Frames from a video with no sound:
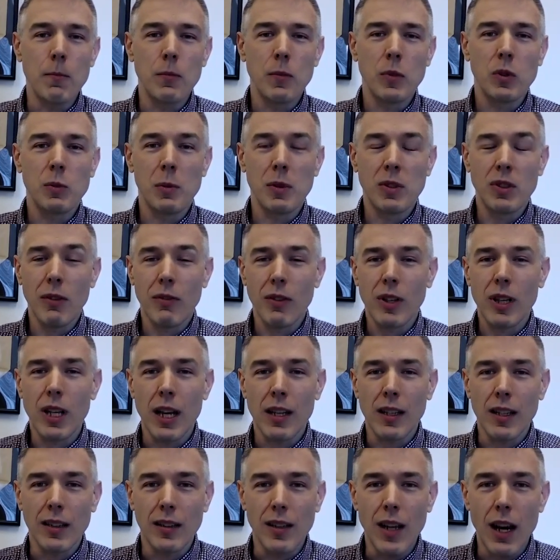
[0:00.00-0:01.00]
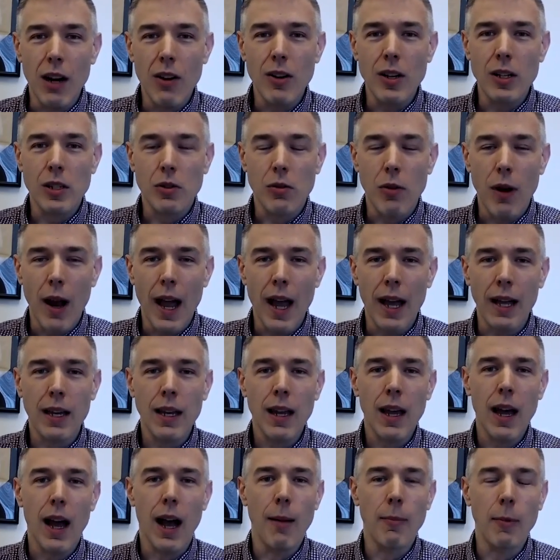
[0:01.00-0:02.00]
Specifically on the dairy track,
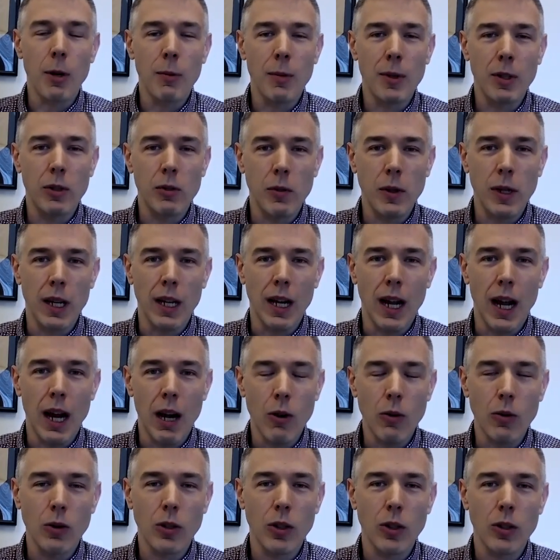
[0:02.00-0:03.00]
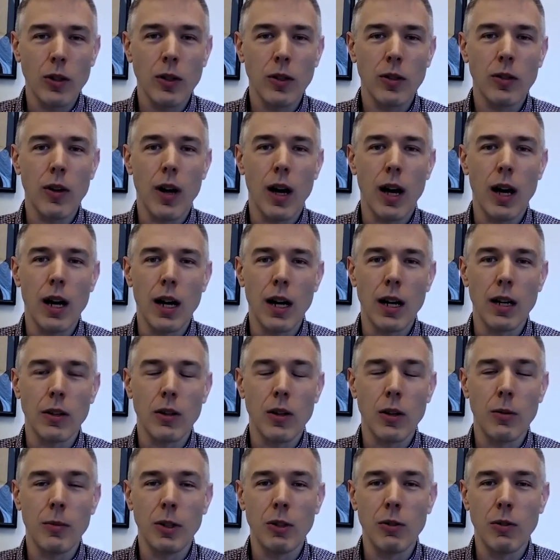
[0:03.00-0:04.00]
I'm going to be doing an outlook, going
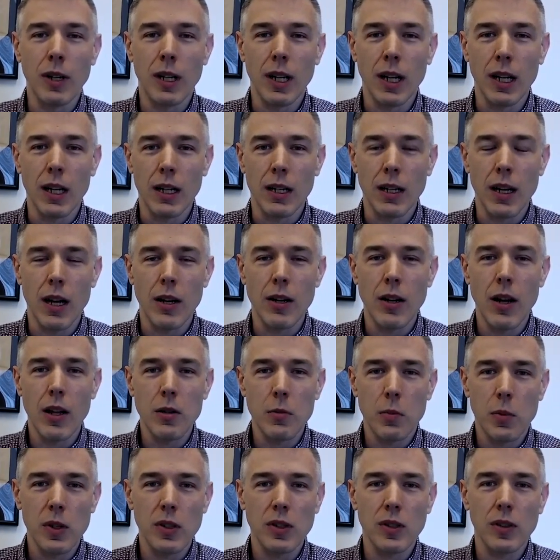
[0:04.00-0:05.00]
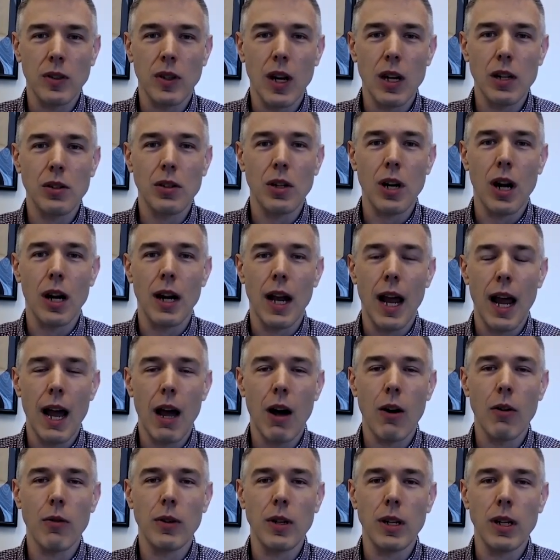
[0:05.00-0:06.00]
to be doing another presentation on
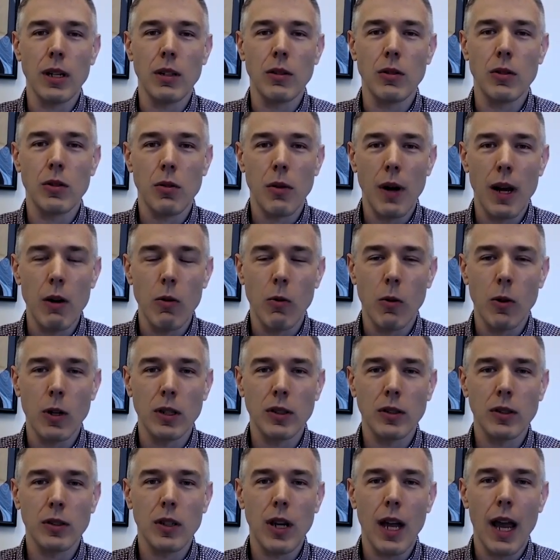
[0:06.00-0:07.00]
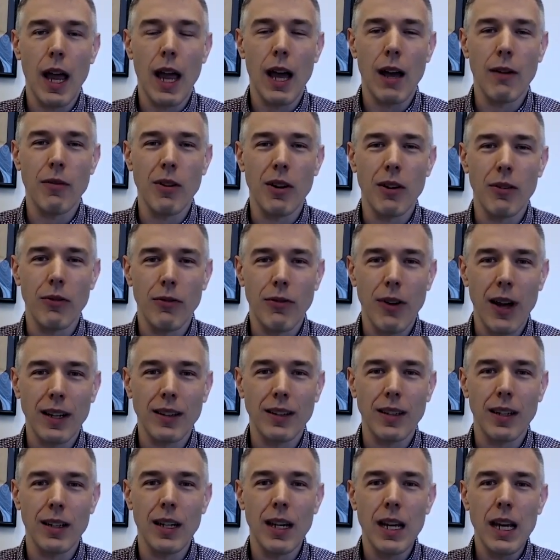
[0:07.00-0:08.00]
how the trade wars have
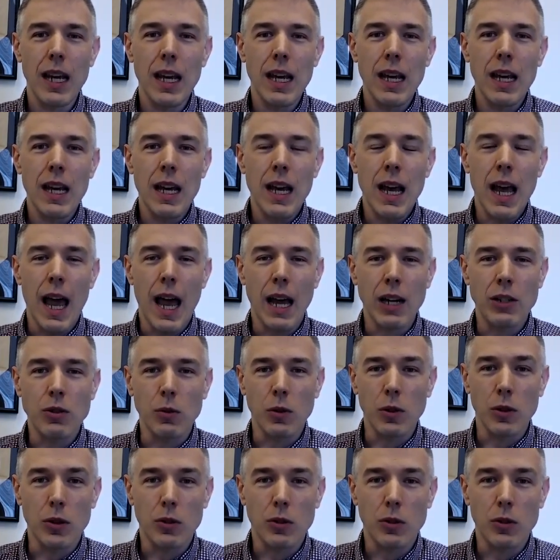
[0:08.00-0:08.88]
affected actual